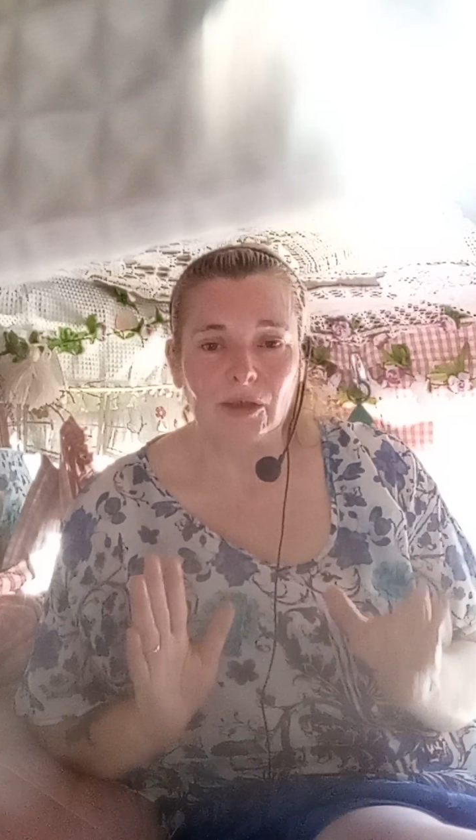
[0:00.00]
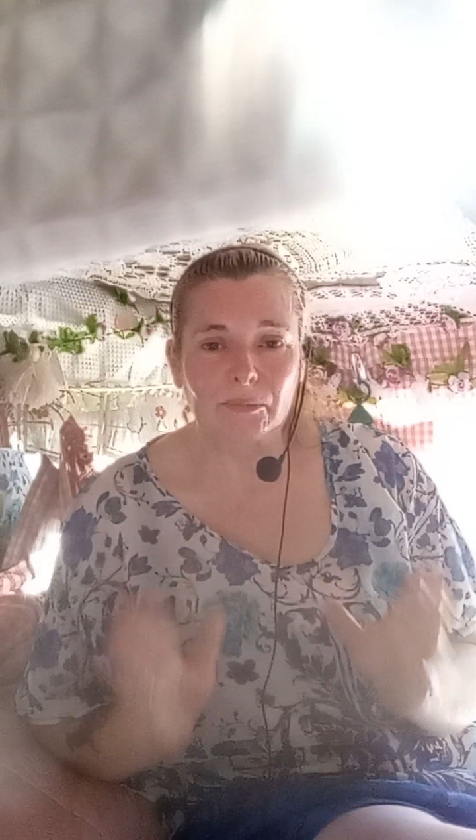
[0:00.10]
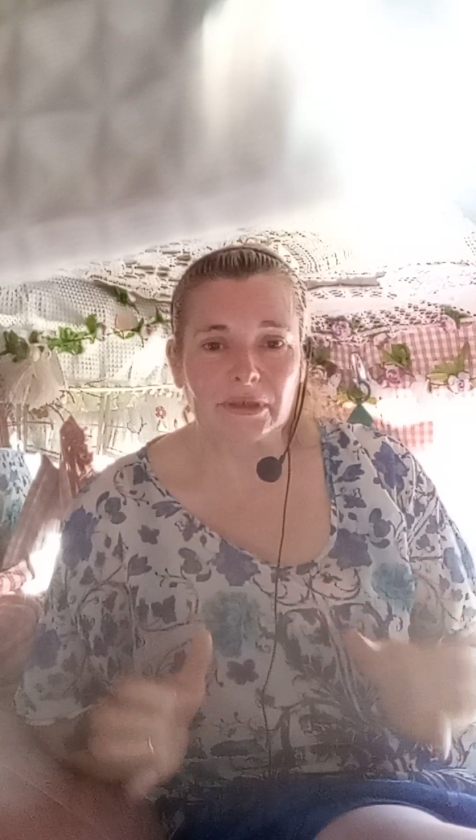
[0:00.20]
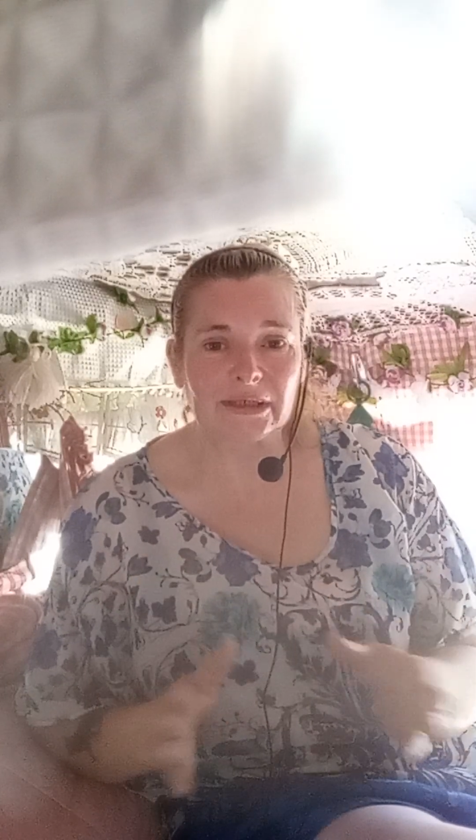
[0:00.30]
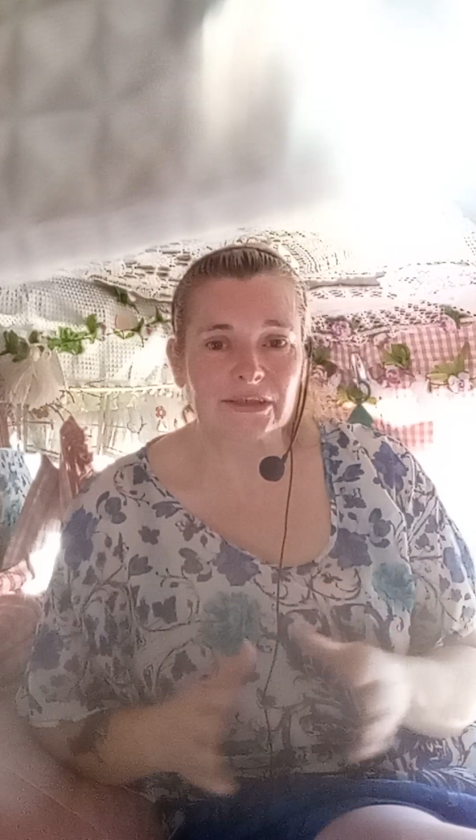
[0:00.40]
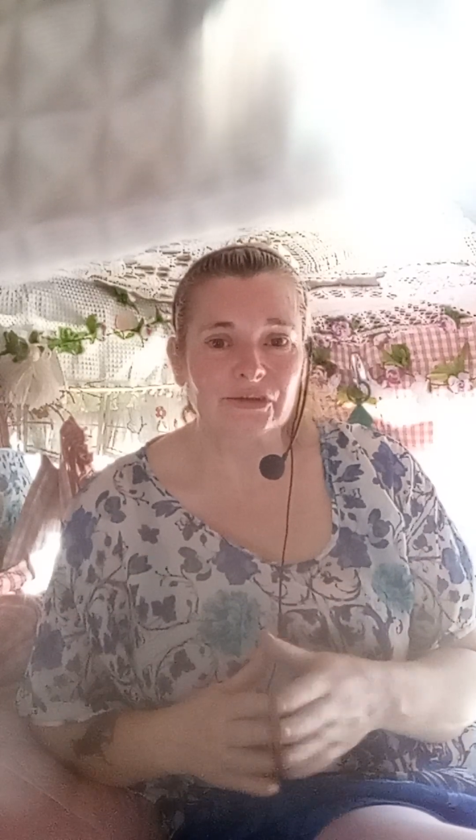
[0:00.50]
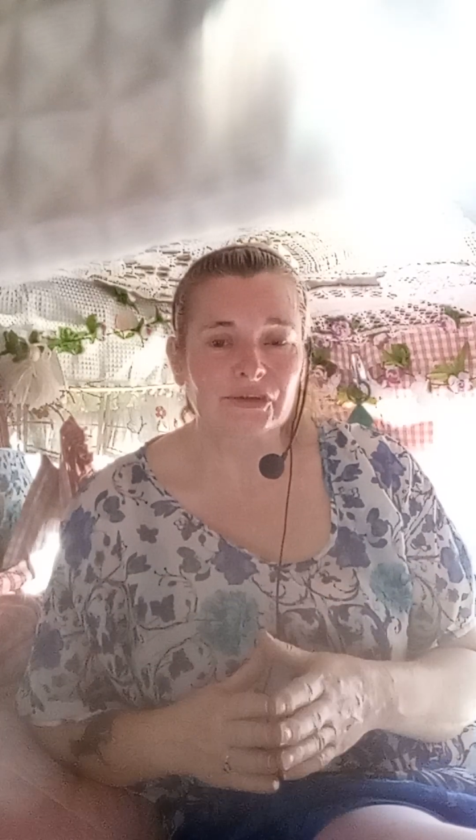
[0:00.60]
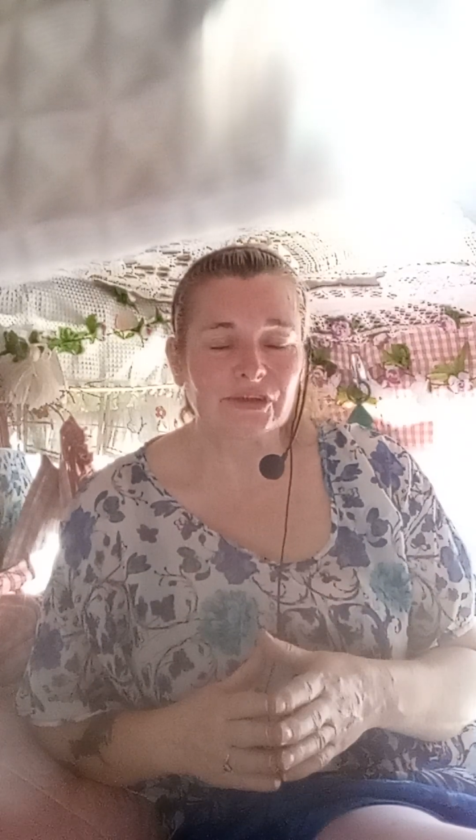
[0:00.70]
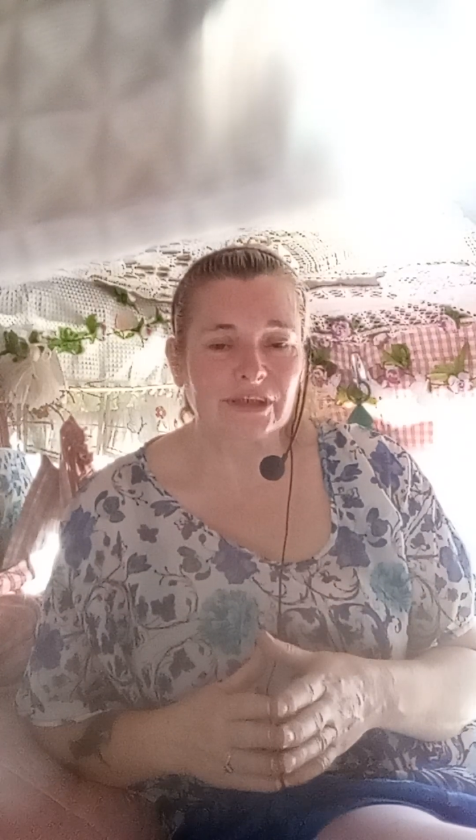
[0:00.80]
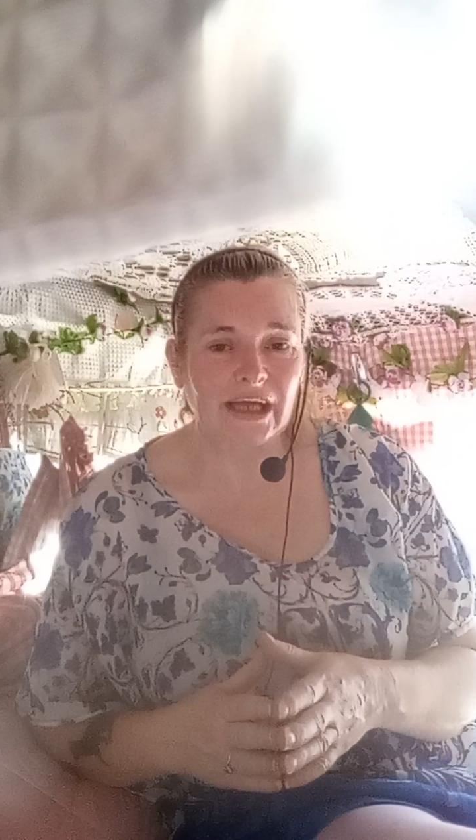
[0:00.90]

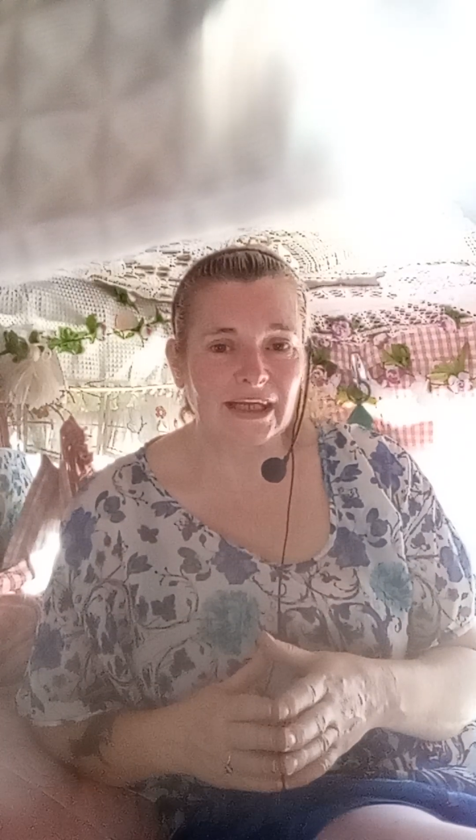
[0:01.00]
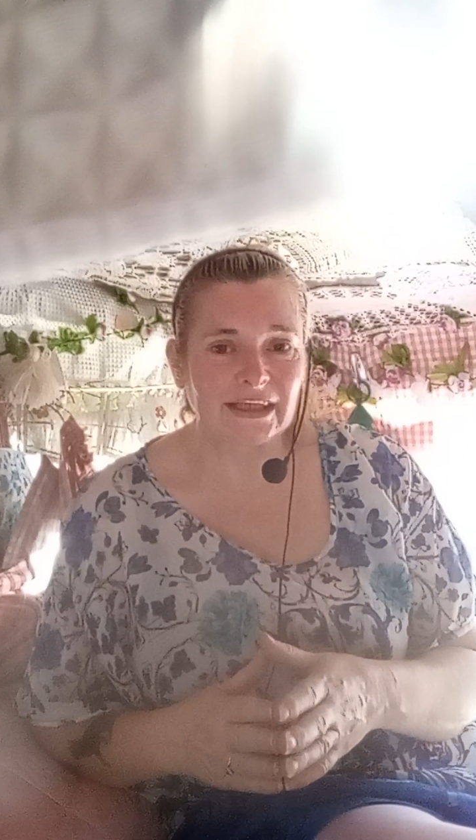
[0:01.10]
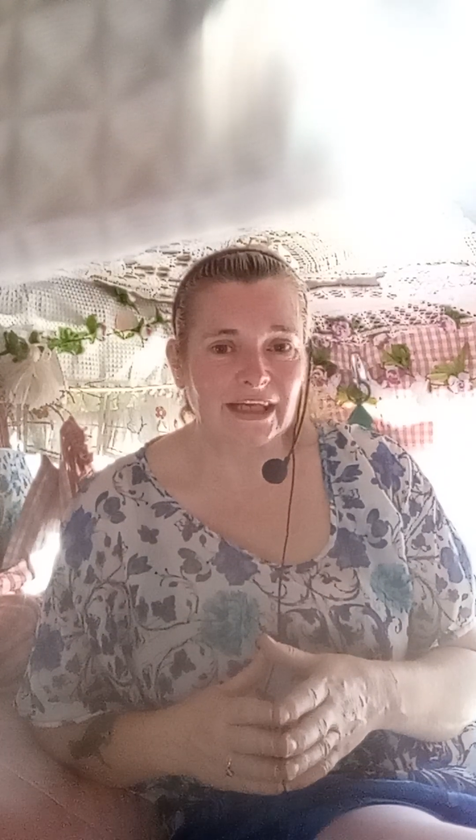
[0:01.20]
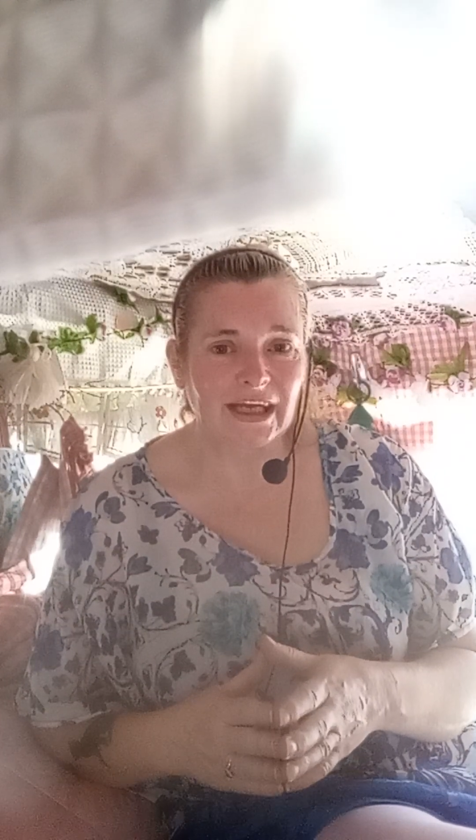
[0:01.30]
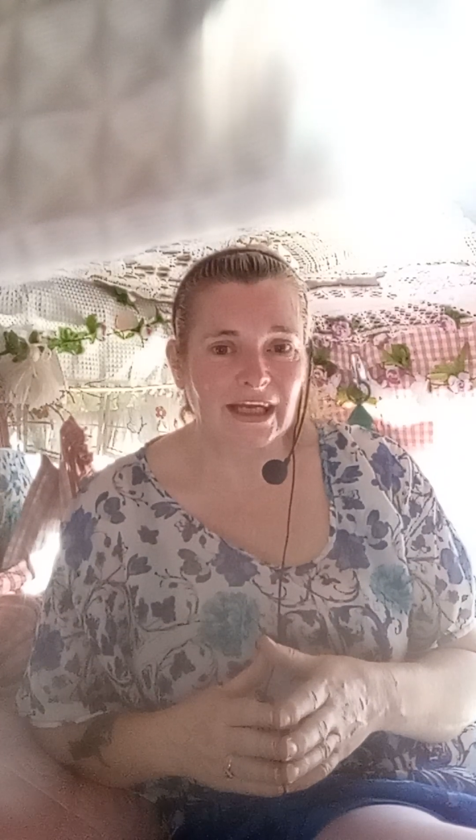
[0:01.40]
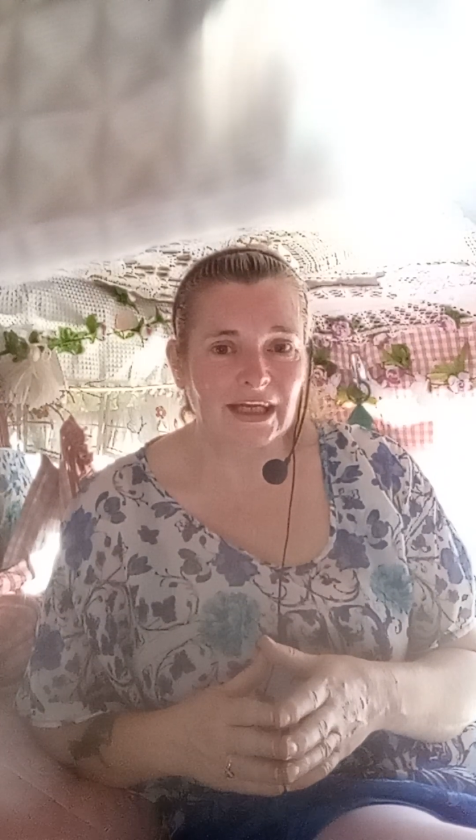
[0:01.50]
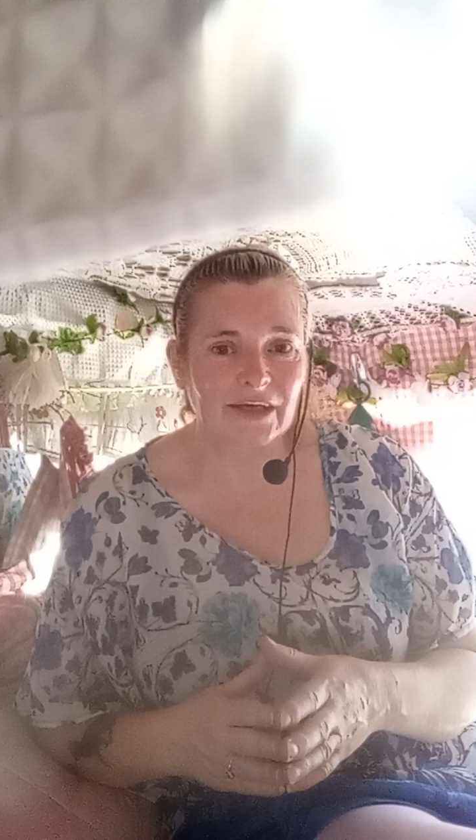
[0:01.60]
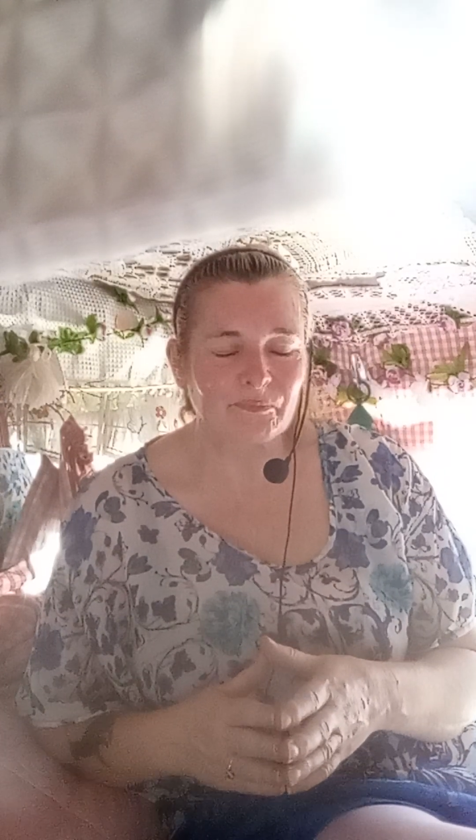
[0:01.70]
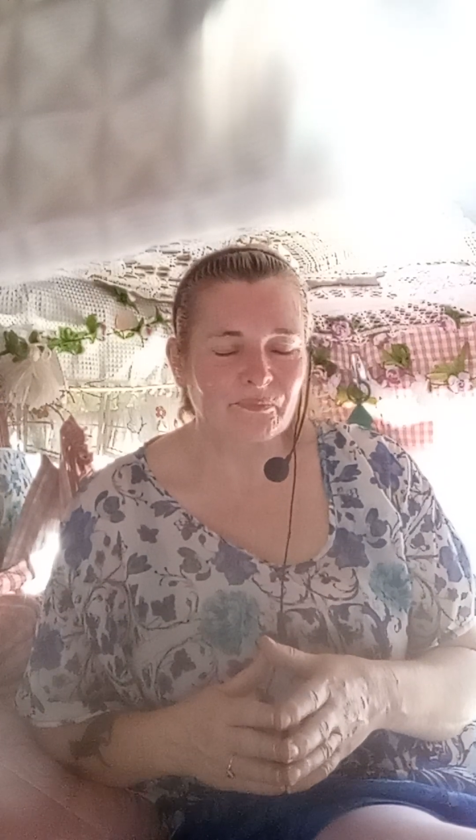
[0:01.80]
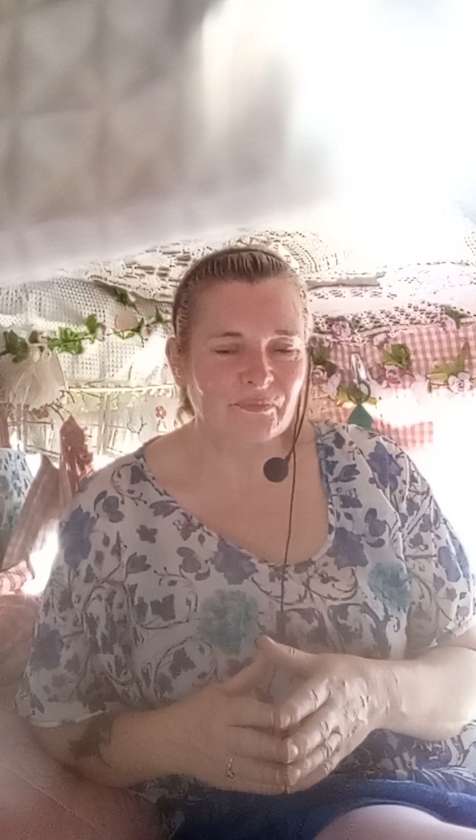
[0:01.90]
please take care